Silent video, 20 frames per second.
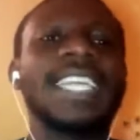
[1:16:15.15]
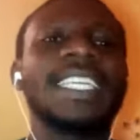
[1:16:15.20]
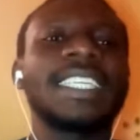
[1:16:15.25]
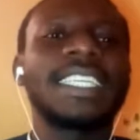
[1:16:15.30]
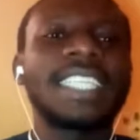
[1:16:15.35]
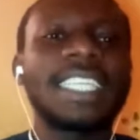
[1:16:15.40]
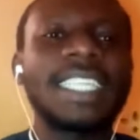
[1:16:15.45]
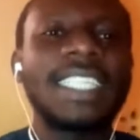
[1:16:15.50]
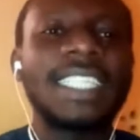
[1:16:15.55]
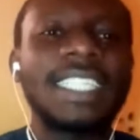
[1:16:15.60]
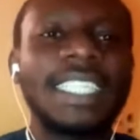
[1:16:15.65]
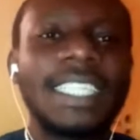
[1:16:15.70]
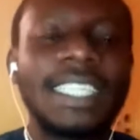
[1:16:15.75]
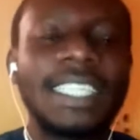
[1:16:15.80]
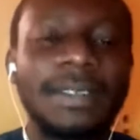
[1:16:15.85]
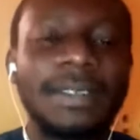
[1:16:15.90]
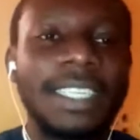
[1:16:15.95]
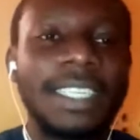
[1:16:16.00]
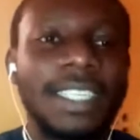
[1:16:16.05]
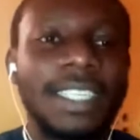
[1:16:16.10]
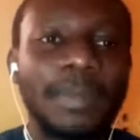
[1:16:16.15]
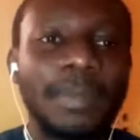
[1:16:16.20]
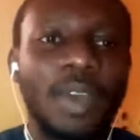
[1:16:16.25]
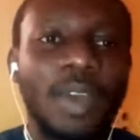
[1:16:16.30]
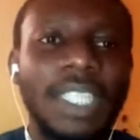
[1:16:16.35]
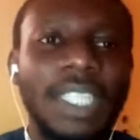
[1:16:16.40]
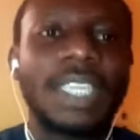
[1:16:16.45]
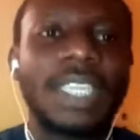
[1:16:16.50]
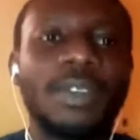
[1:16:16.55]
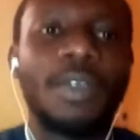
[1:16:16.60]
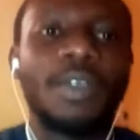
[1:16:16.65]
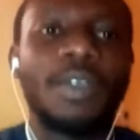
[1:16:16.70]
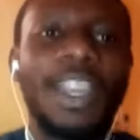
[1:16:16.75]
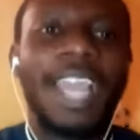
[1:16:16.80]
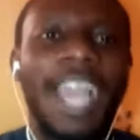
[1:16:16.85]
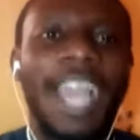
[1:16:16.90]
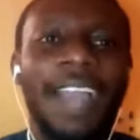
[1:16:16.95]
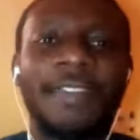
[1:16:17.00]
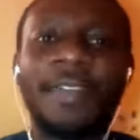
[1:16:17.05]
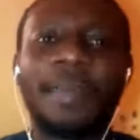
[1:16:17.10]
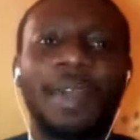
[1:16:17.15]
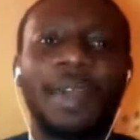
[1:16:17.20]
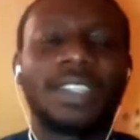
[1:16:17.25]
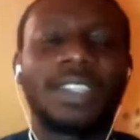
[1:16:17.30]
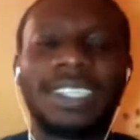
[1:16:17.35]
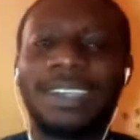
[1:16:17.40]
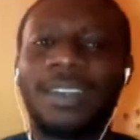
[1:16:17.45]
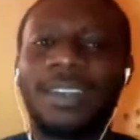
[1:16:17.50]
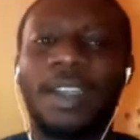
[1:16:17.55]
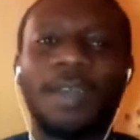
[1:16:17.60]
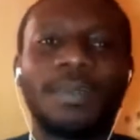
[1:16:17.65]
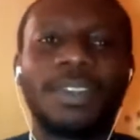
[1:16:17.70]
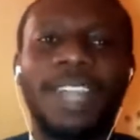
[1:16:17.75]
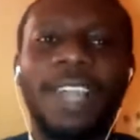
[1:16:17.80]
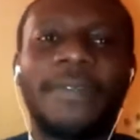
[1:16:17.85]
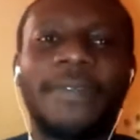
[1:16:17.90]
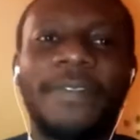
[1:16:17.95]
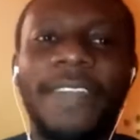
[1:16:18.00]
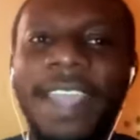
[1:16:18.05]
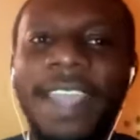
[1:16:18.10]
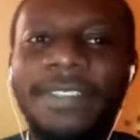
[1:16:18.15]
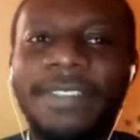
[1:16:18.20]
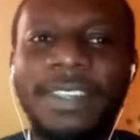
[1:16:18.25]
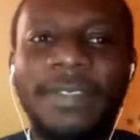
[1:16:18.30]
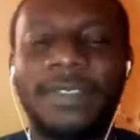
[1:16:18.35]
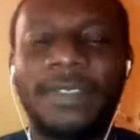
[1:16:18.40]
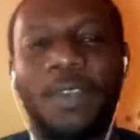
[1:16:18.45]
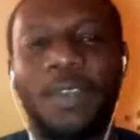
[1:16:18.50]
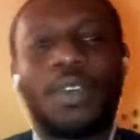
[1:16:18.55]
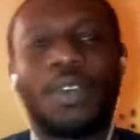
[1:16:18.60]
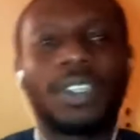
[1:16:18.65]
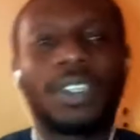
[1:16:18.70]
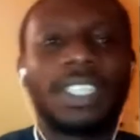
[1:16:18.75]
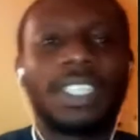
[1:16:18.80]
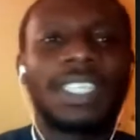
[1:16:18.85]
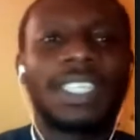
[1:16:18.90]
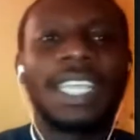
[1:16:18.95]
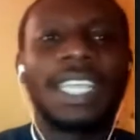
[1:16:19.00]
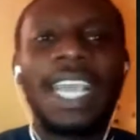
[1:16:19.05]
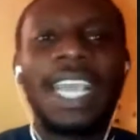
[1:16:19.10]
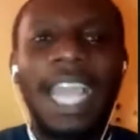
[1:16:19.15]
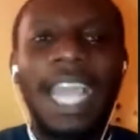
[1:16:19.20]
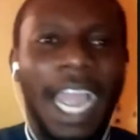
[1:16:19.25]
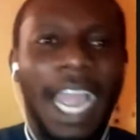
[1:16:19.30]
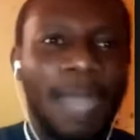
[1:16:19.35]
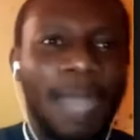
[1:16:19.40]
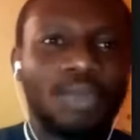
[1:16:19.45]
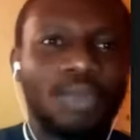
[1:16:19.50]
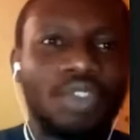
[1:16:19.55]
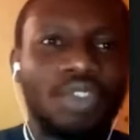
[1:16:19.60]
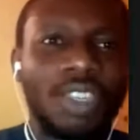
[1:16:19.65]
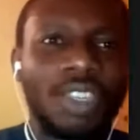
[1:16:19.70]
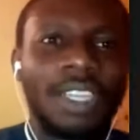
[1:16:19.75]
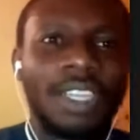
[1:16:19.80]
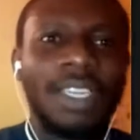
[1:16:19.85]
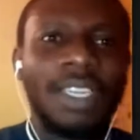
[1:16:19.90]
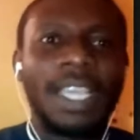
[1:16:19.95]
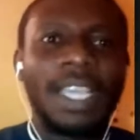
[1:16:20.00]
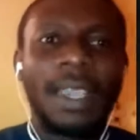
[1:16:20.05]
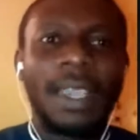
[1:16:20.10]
This month alone, I have about up to like 5 different courses I'm doing